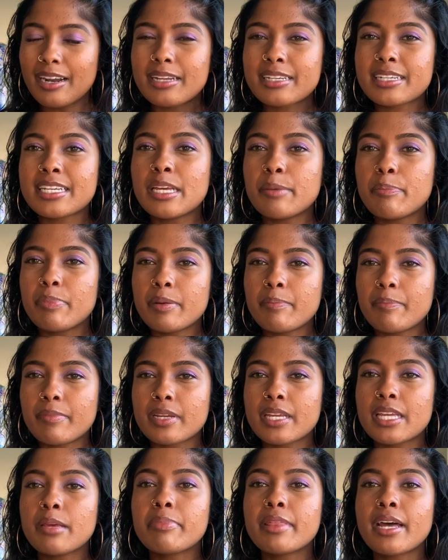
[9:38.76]
keep
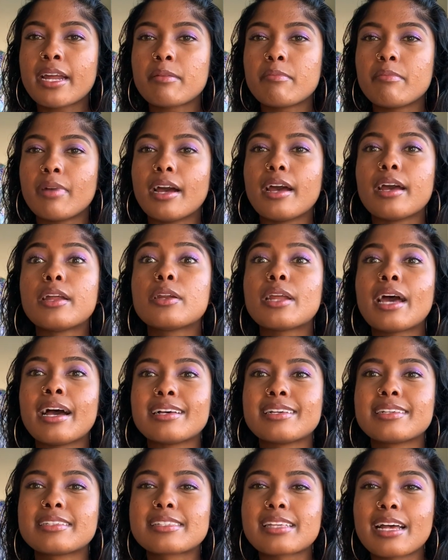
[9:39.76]
that in mind
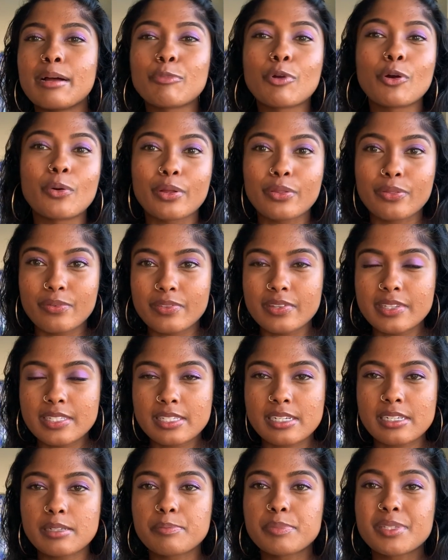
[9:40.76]
as I'm going through these
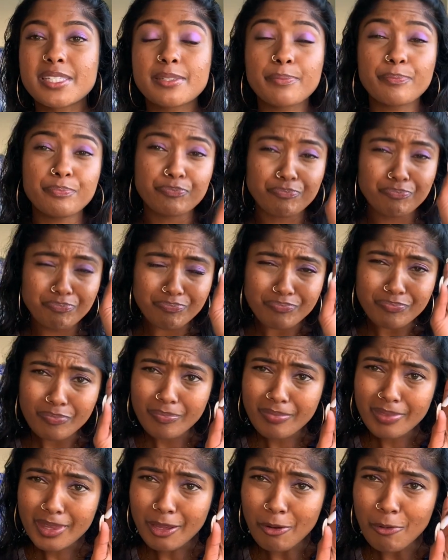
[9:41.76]
tips.
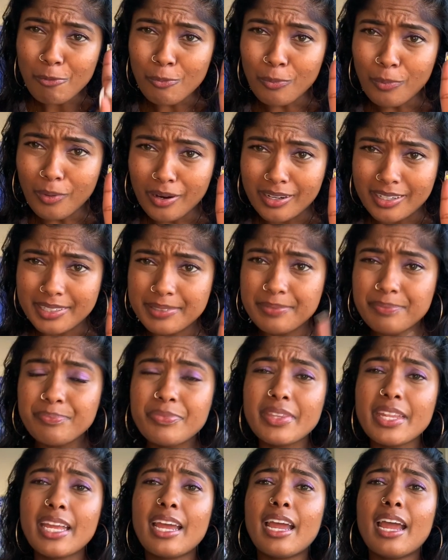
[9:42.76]
1,
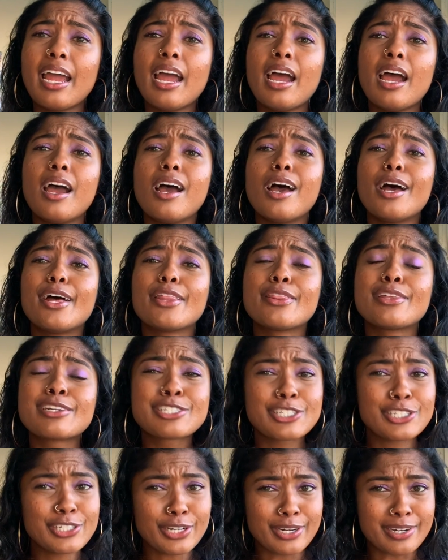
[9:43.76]
The
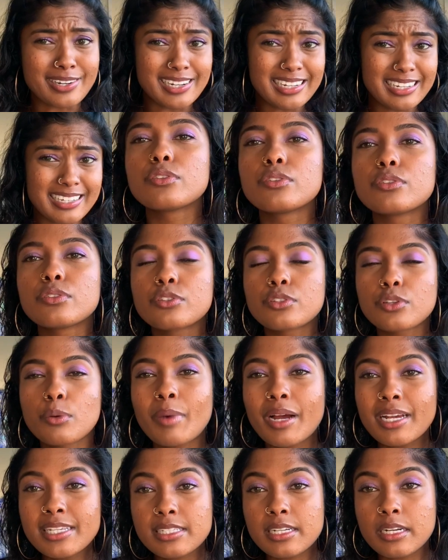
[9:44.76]
GRE. So
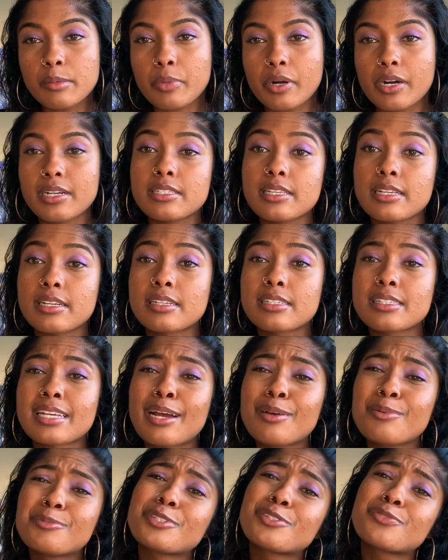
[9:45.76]
my study process,
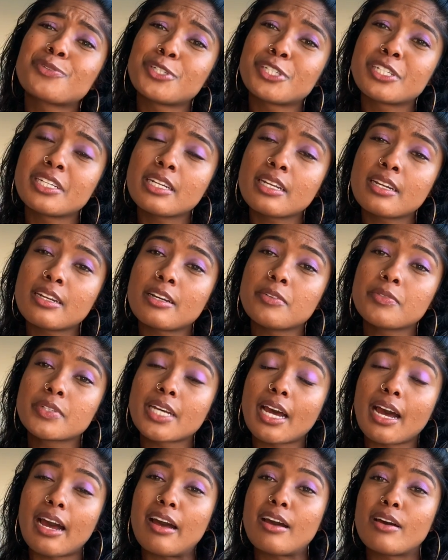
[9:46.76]
I was fortunate enough
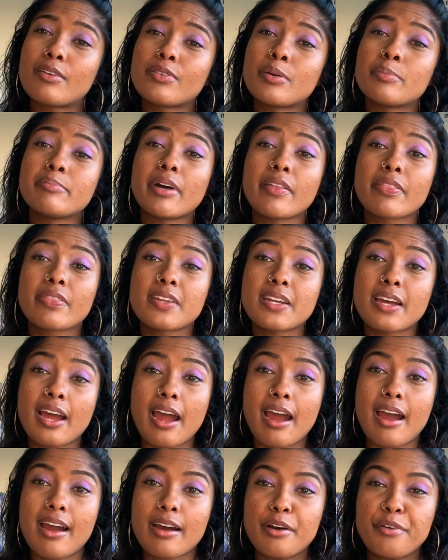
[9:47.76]
to have a month and a
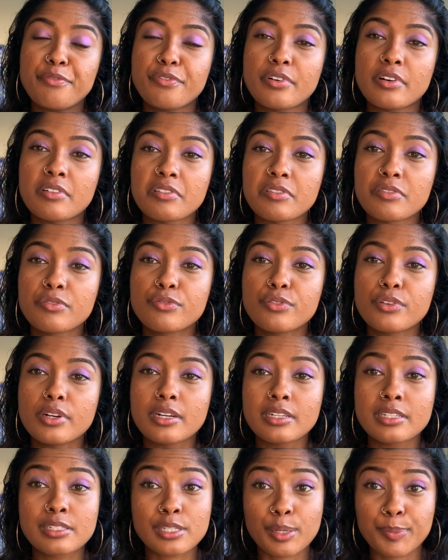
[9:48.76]
half of
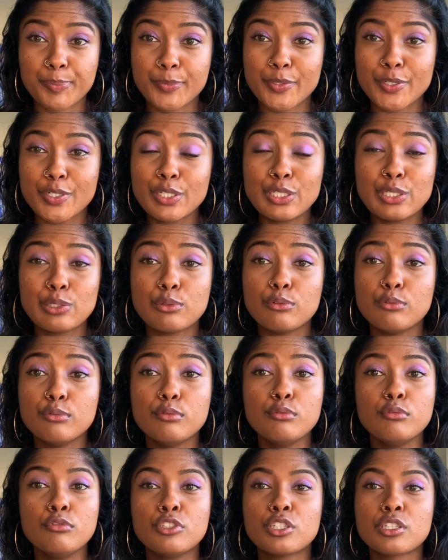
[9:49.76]
a summer
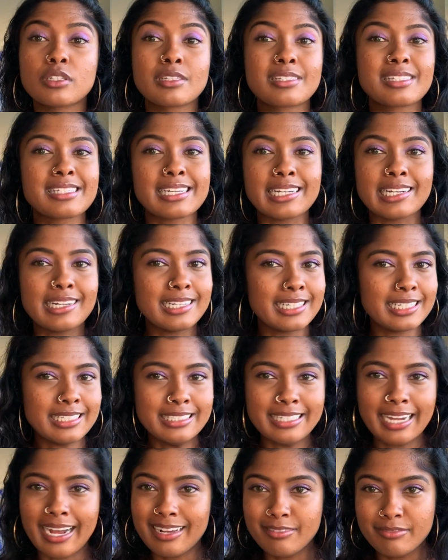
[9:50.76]
to just
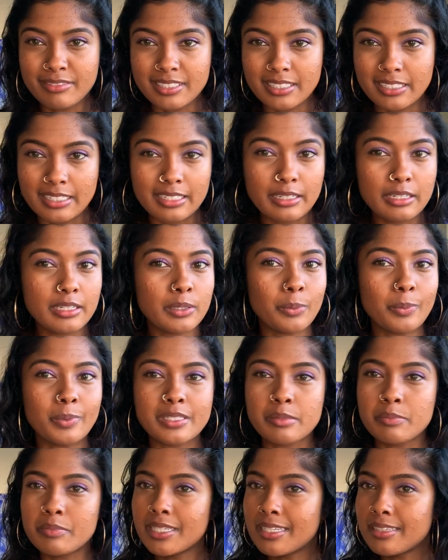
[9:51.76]
dive in. It
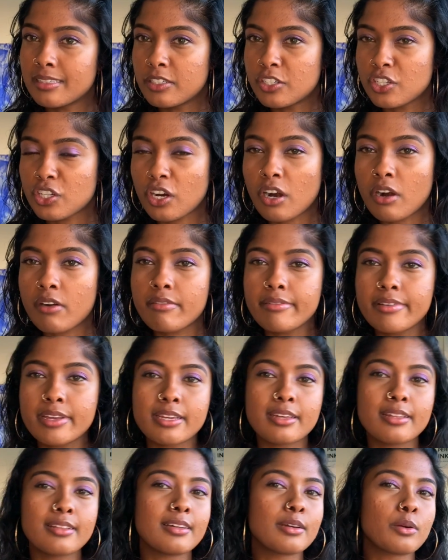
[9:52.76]
was me and the
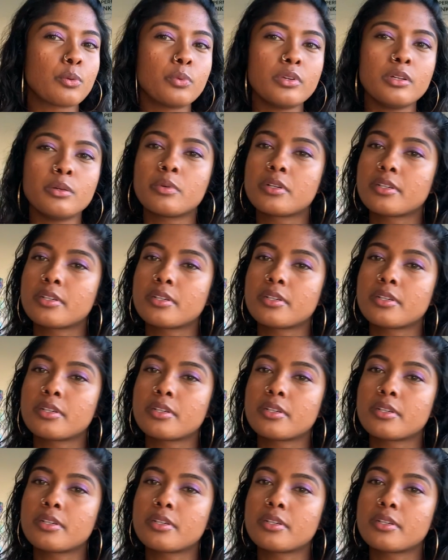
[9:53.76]
GRE, like we